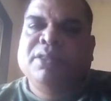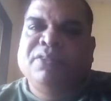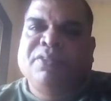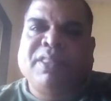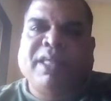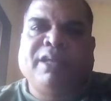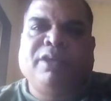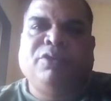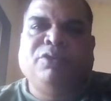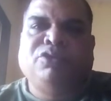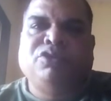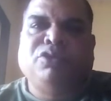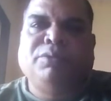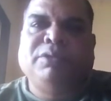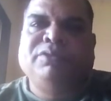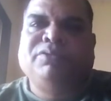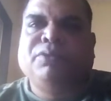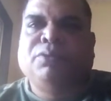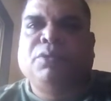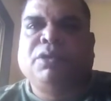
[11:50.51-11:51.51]
Thank you so
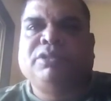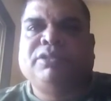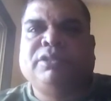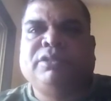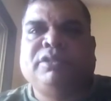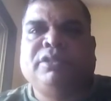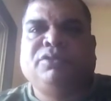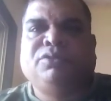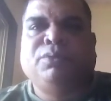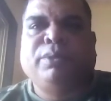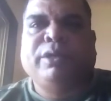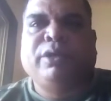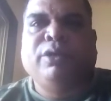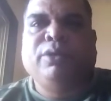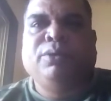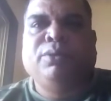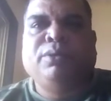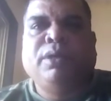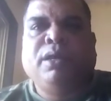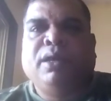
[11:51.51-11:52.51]
much for watching this
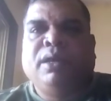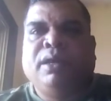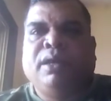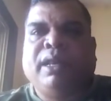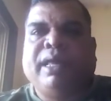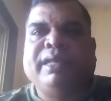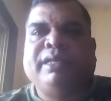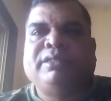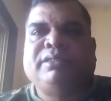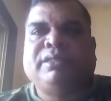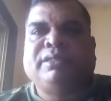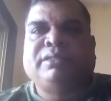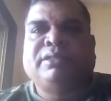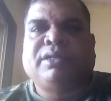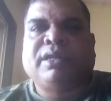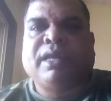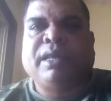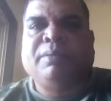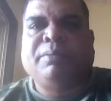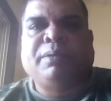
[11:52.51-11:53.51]
video. Like,
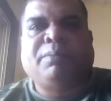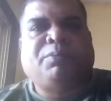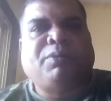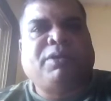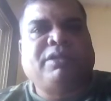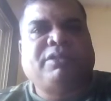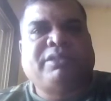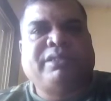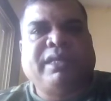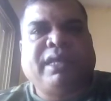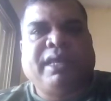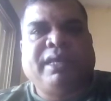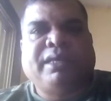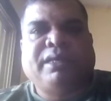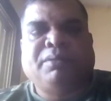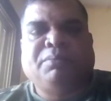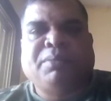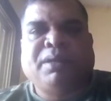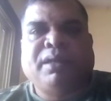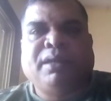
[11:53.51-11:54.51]
subscribe and press the
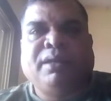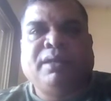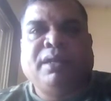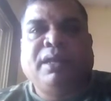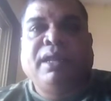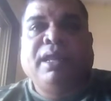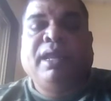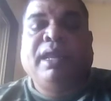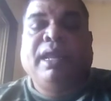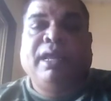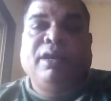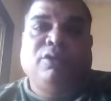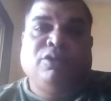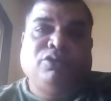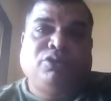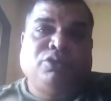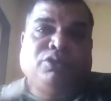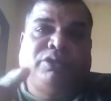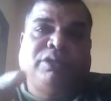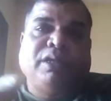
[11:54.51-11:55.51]
icon bell, and
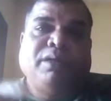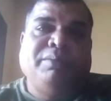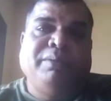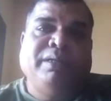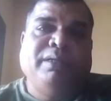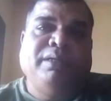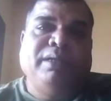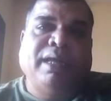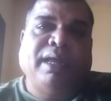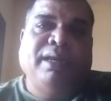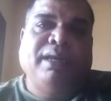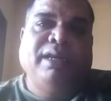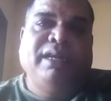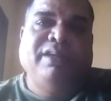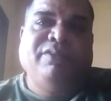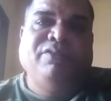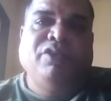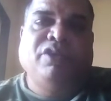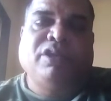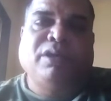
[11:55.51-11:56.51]
also tell me and
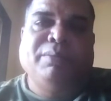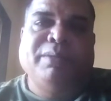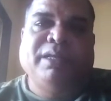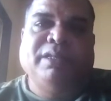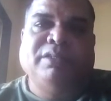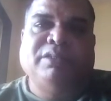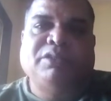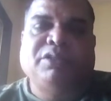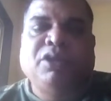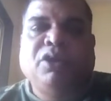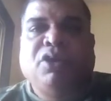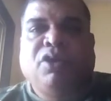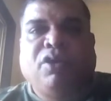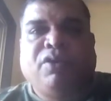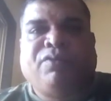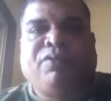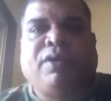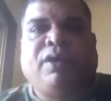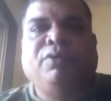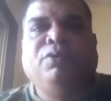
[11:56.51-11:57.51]
leave your comments
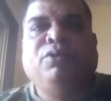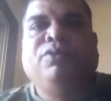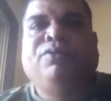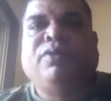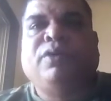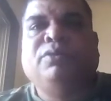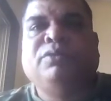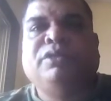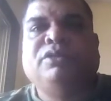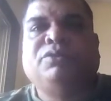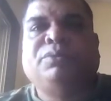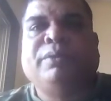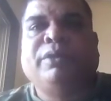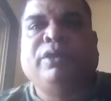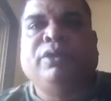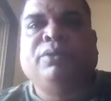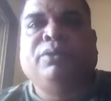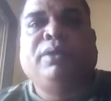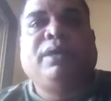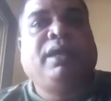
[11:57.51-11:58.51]
of how you found this
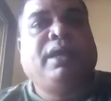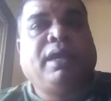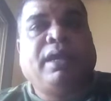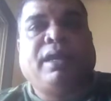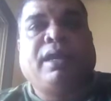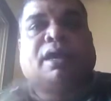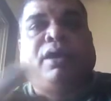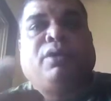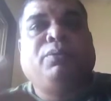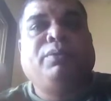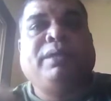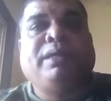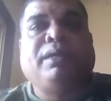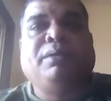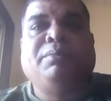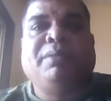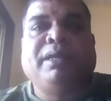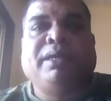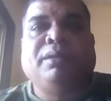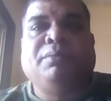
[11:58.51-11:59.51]
video and how we
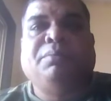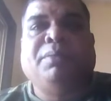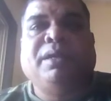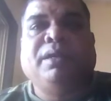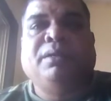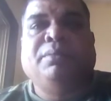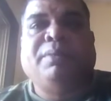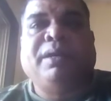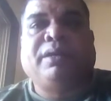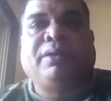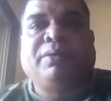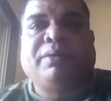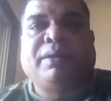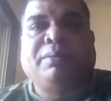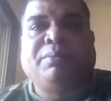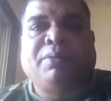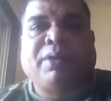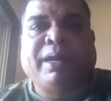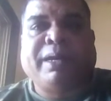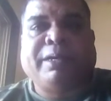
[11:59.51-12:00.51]
can make it bigger, better
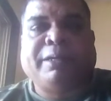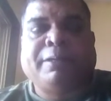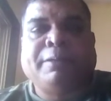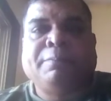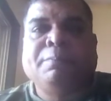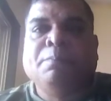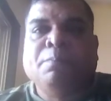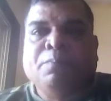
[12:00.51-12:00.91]
and brighter.